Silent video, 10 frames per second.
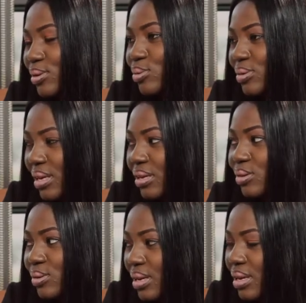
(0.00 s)
Okay,
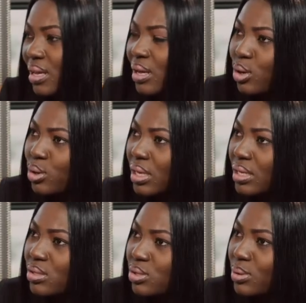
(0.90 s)
okay. Okay,
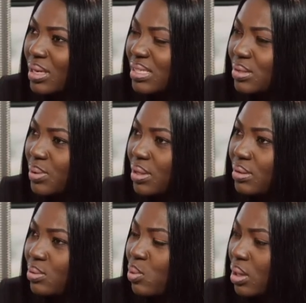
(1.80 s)
so as we
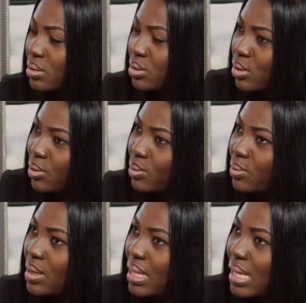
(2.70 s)
well know,
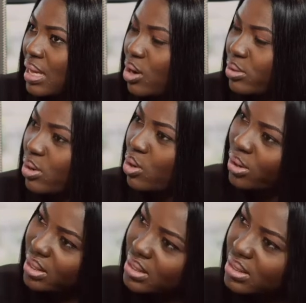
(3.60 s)
the
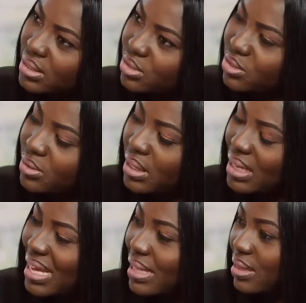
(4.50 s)
oil industry
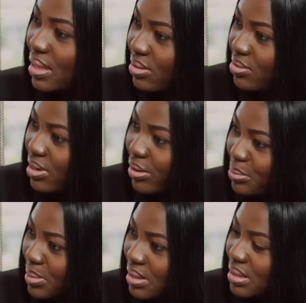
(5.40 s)
and the
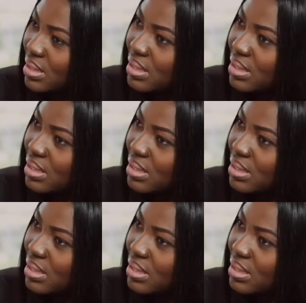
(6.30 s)
environment